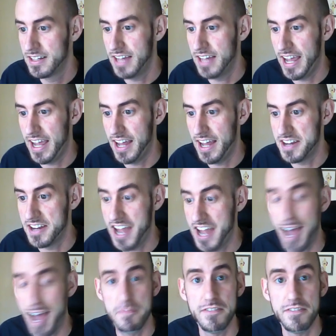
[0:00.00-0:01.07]
And yeah,
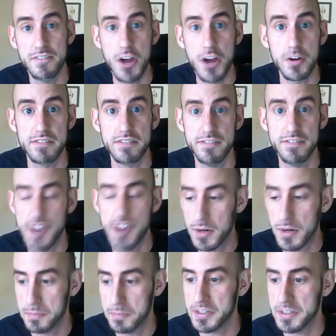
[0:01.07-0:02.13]
I'm very, very
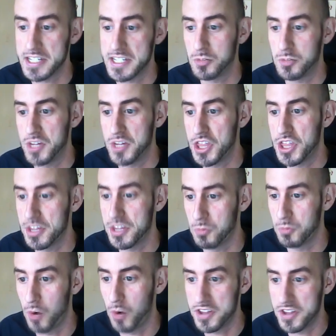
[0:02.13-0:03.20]
pleased with
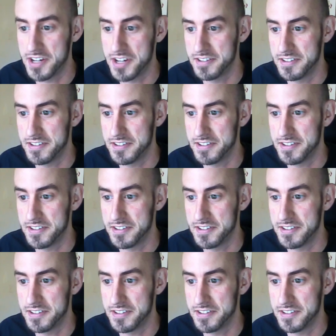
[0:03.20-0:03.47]
where the